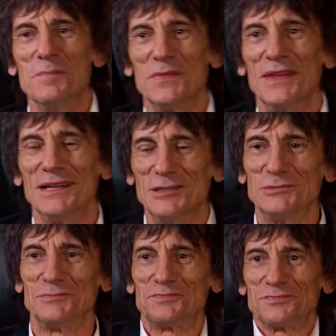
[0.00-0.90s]
When
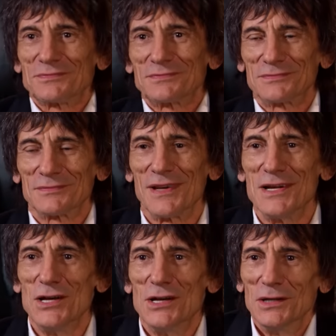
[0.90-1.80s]
you
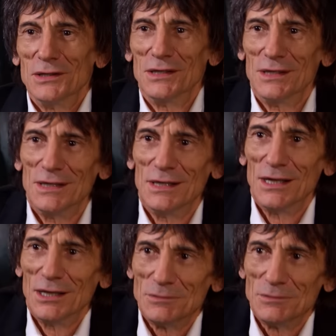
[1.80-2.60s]
got the gig with the Rolling